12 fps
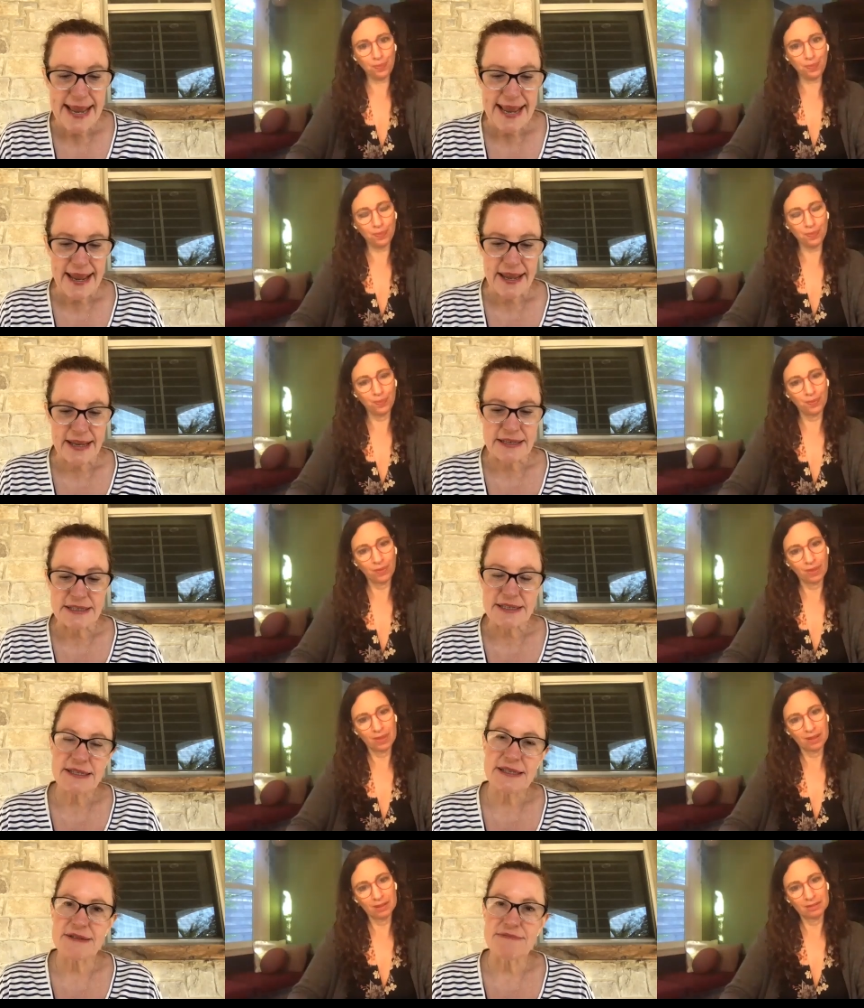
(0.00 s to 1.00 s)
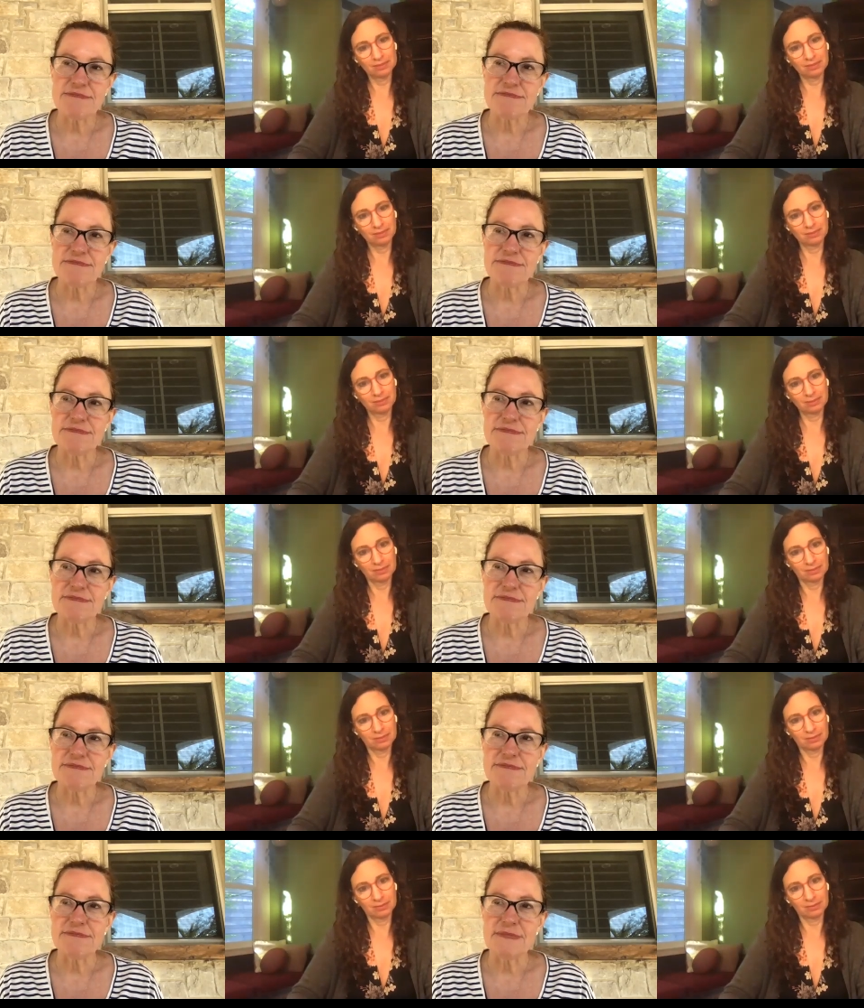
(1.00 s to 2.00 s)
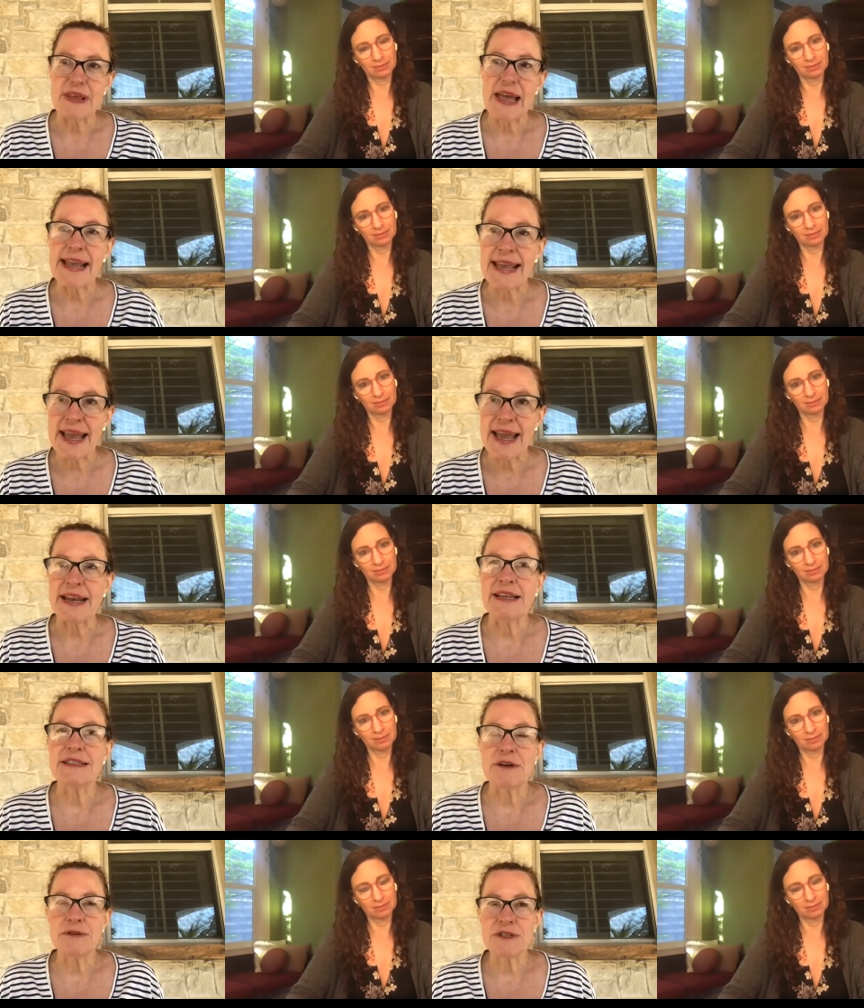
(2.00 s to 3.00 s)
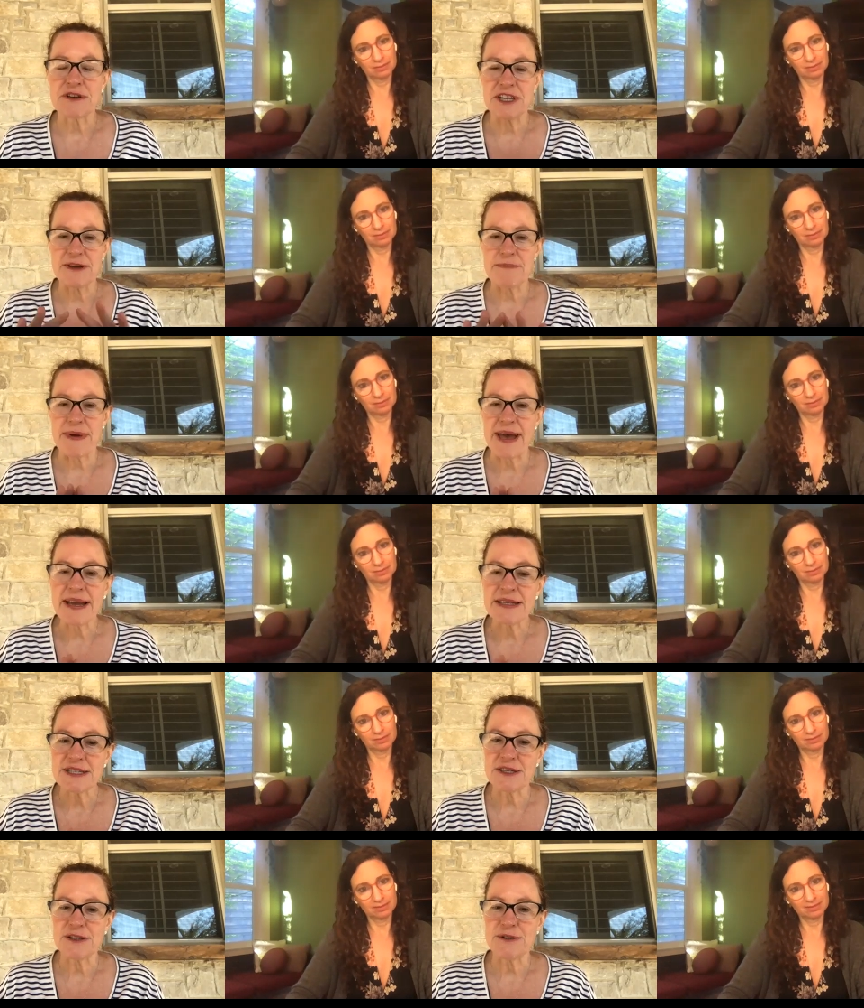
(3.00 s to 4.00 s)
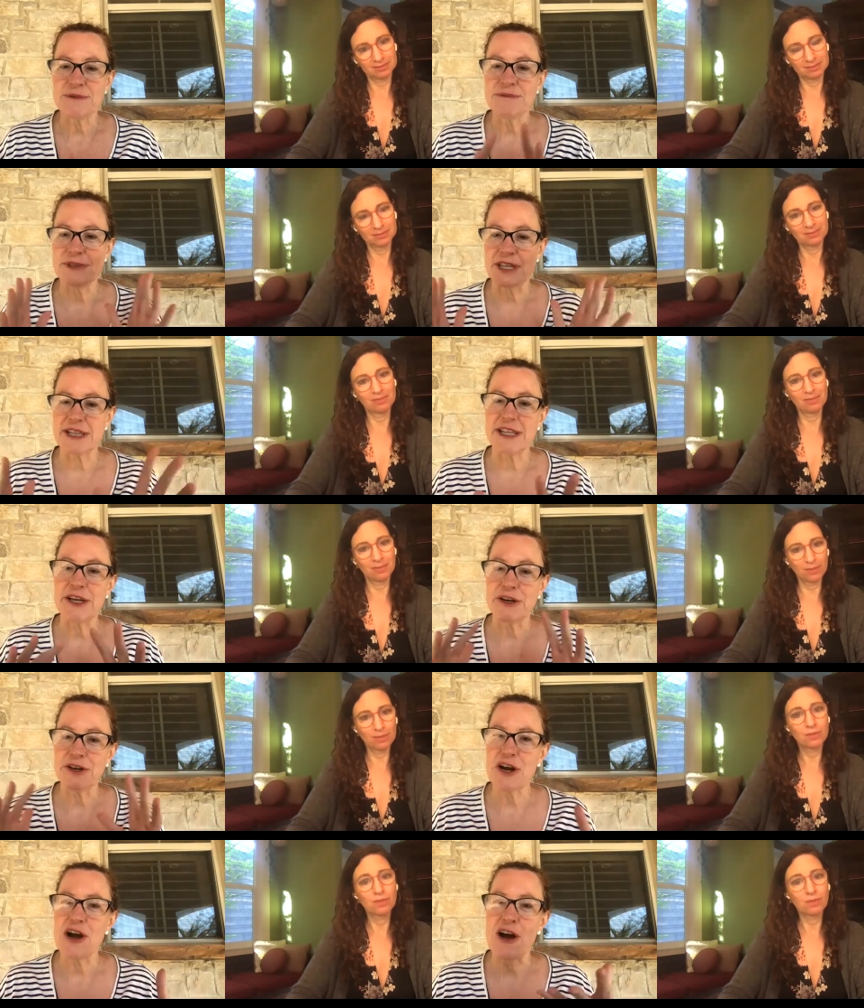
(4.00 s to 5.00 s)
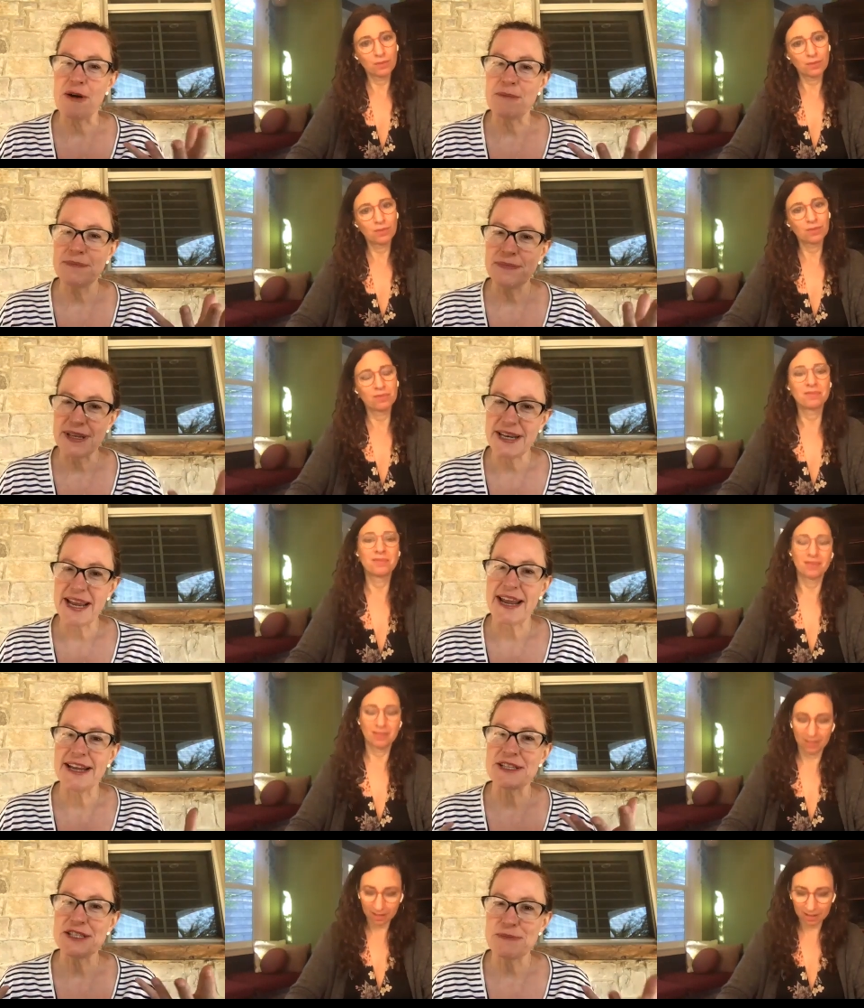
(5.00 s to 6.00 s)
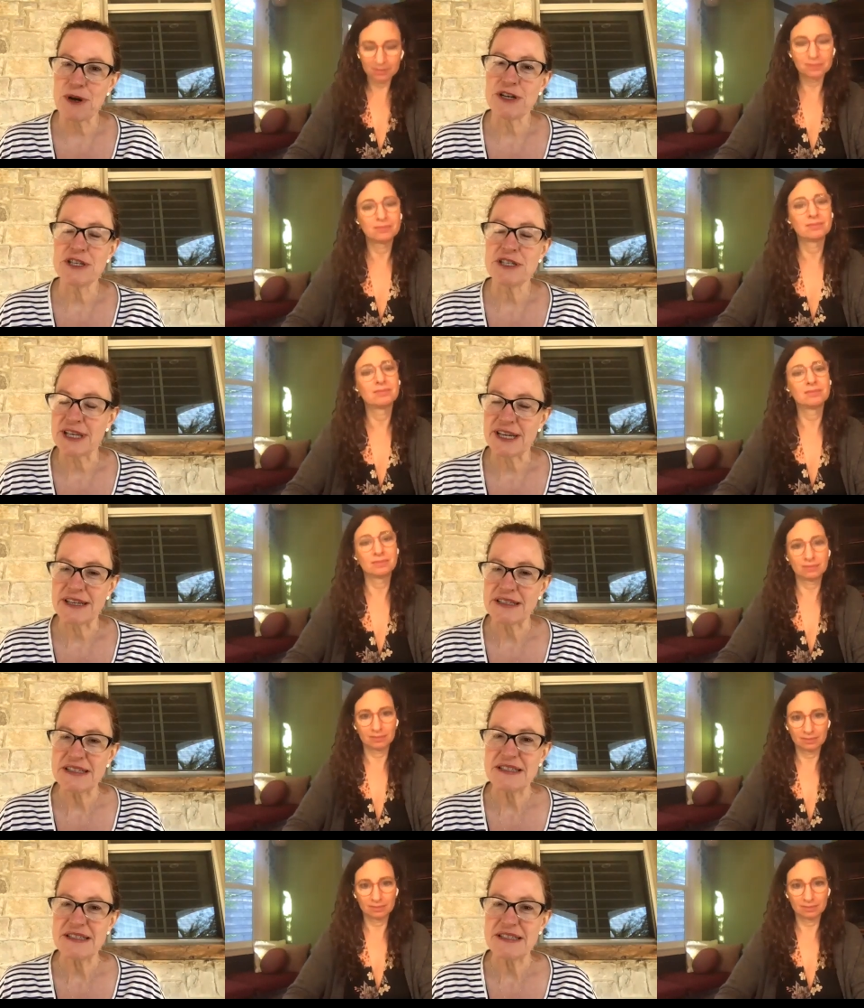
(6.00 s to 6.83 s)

Speaker 1: And just, again, it's always going to come back to the clear, calm, enhance, modulate,